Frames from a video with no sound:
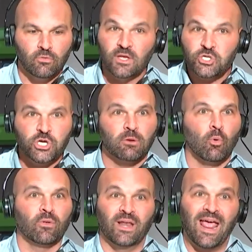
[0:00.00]
this year
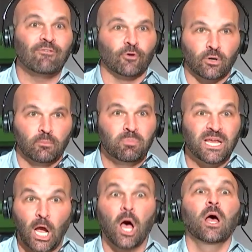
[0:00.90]
more than ever,
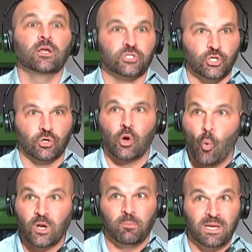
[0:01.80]
because you're
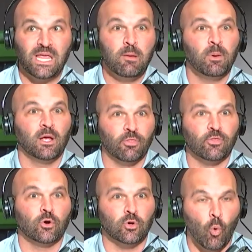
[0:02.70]
going to be keeping a
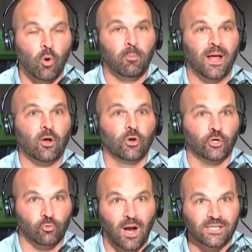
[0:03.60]
third quarterback on
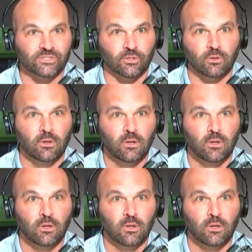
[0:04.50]
your roster,